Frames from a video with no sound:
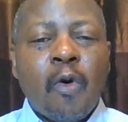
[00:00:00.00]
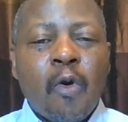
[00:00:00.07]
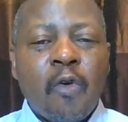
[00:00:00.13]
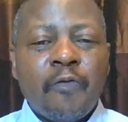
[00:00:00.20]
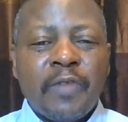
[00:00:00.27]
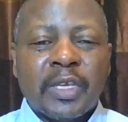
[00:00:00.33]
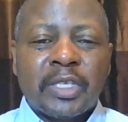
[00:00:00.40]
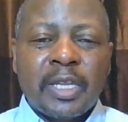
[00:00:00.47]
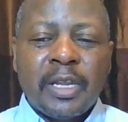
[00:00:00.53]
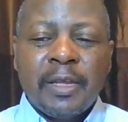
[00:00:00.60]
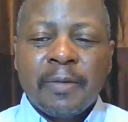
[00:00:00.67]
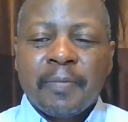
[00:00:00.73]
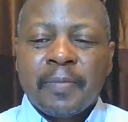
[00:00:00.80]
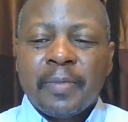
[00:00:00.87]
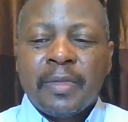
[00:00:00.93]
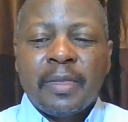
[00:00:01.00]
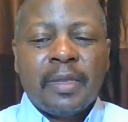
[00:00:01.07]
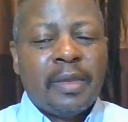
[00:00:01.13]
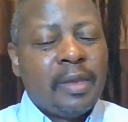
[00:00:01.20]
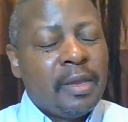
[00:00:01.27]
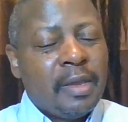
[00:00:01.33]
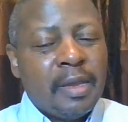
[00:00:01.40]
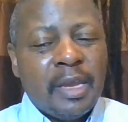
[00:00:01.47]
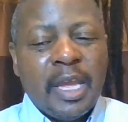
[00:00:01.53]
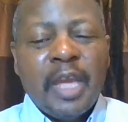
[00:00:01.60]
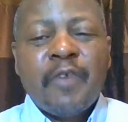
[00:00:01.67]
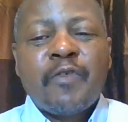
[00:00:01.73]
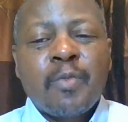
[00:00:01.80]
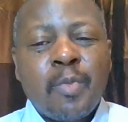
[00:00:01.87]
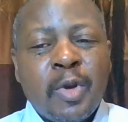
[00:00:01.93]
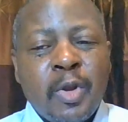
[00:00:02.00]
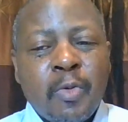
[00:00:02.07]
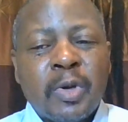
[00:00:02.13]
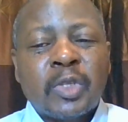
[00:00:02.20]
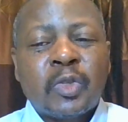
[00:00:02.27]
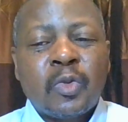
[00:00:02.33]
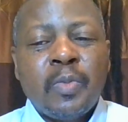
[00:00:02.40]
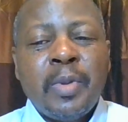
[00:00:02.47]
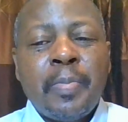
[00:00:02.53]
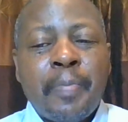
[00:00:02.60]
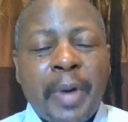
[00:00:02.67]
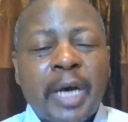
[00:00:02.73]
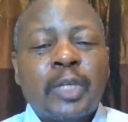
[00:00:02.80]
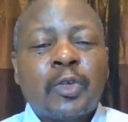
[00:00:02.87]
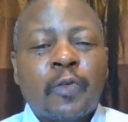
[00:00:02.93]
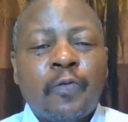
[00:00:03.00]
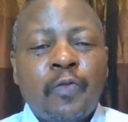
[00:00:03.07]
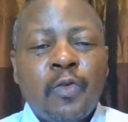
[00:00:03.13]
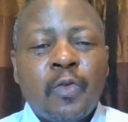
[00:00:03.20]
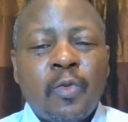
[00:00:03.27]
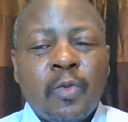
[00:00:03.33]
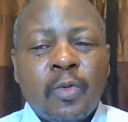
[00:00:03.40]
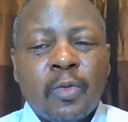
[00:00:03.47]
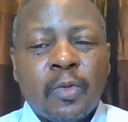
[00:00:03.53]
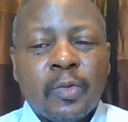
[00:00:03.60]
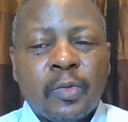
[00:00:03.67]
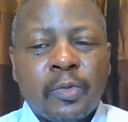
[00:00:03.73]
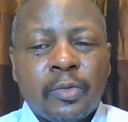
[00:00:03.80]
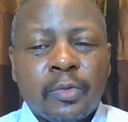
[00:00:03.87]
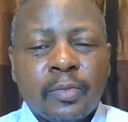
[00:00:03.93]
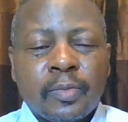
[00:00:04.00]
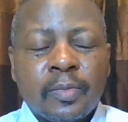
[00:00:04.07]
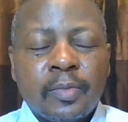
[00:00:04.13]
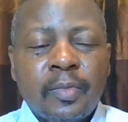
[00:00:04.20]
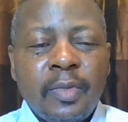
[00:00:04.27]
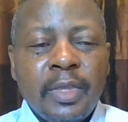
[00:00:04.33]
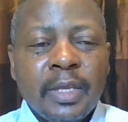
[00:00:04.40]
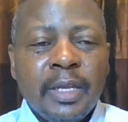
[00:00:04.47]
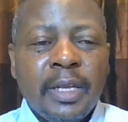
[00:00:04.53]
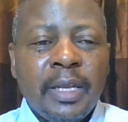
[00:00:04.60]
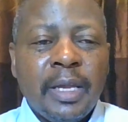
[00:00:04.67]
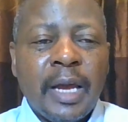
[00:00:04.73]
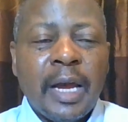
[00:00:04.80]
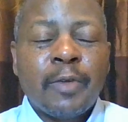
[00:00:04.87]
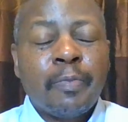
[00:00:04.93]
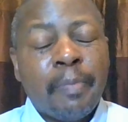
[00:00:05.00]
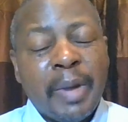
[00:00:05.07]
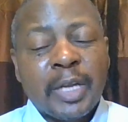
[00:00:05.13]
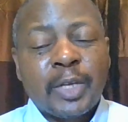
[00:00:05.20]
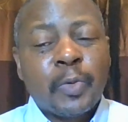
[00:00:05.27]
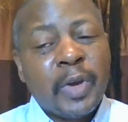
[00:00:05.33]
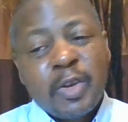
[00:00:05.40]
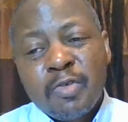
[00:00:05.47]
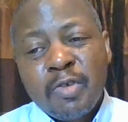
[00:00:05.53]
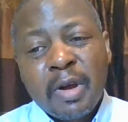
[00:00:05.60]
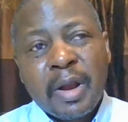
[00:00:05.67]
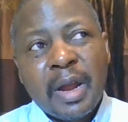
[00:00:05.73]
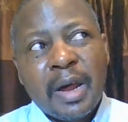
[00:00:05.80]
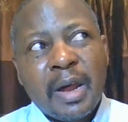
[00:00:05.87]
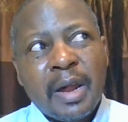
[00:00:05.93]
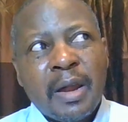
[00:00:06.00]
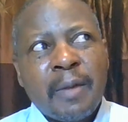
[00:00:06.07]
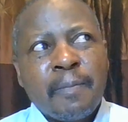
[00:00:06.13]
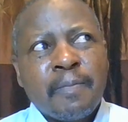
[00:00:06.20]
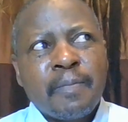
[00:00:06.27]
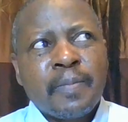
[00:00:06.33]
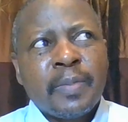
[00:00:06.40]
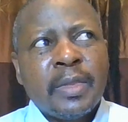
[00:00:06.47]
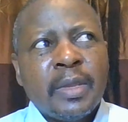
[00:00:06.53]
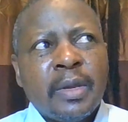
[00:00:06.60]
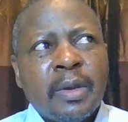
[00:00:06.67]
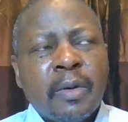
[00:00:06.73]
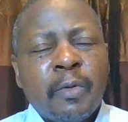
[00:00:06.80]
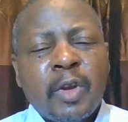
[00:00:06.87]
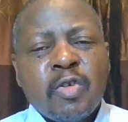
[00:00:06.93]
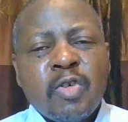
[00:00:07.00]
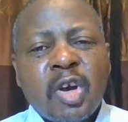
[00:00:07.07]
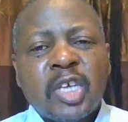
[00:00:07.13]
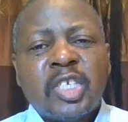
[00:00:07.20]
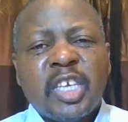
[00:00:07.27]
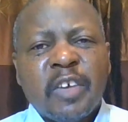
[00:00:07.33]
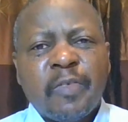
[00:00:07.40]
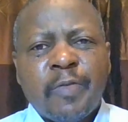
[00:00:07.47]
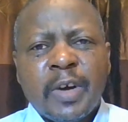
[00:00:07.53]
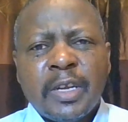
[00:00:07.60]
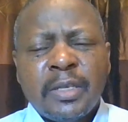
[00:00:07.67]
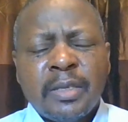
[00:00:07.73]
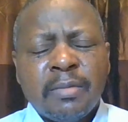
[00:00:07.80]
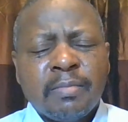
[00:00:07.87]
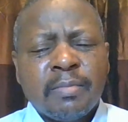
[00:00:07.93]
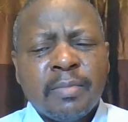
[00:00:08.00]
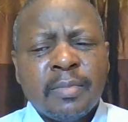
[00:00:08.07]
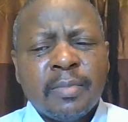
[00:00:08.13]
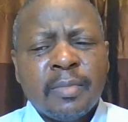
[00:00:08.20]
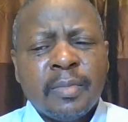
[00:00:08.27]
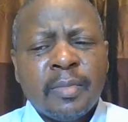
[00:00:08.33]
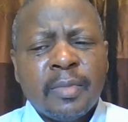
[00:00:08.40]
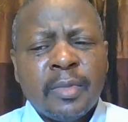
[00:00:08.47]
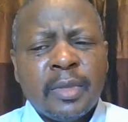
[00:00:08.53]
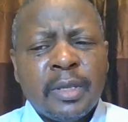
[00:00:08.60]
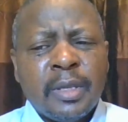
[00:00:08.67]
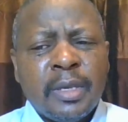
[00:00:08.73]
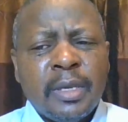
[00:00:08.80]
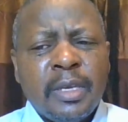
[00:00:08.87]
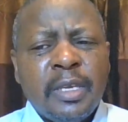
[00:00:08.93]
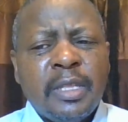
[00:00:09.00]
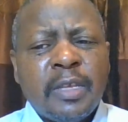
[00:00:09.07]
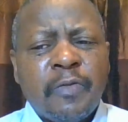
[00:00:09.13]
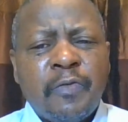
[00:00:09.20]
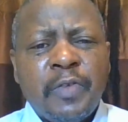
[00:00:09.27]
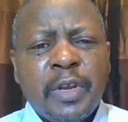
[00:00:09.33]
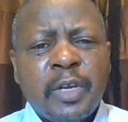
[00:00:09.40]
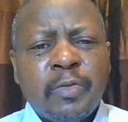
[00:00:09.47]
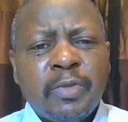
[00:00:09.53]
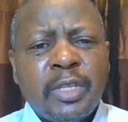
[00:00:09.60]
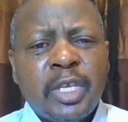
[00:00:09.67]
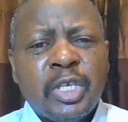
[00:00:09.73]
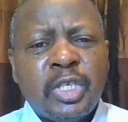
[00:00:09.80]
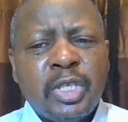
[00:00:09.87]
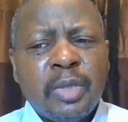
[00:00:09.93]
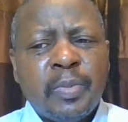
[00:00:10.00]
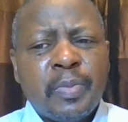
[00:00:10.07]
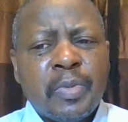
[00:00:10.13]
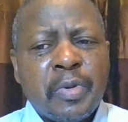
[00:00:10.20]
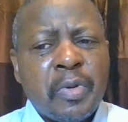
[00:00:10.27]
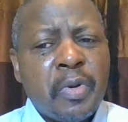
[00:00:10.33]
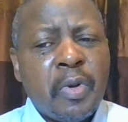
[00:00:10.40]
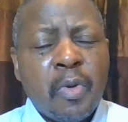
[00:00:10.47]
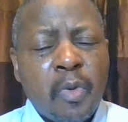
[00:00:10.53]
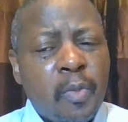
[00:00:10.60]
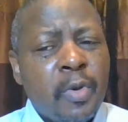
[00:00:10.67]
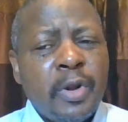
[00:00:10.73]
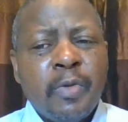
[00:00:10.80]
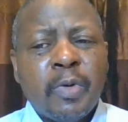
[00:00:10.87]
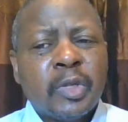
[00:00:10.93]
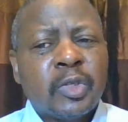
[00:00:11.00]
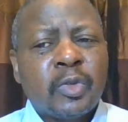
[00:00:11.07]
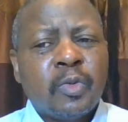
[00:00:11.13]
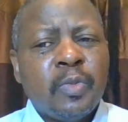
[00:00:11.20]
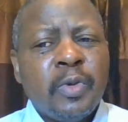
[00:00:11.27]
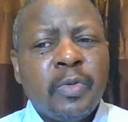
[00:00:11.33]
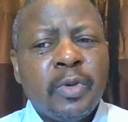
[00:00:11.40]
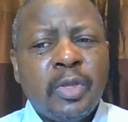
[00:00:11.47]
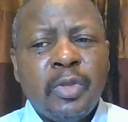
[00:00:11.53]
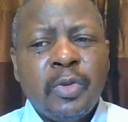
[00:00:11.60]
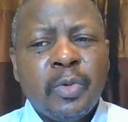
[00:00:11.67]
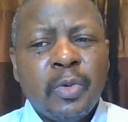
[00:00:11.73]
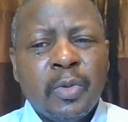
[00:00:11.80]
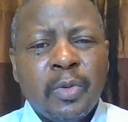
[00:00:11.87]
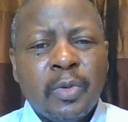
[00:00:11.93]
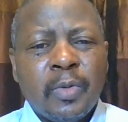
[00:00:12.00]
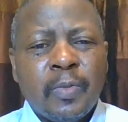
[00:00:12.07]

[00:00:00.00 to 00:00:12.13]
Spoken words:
obviously everybody wants to be part of you. And but when you are a shepherd in the field with the sheep, nobody wants to be with you.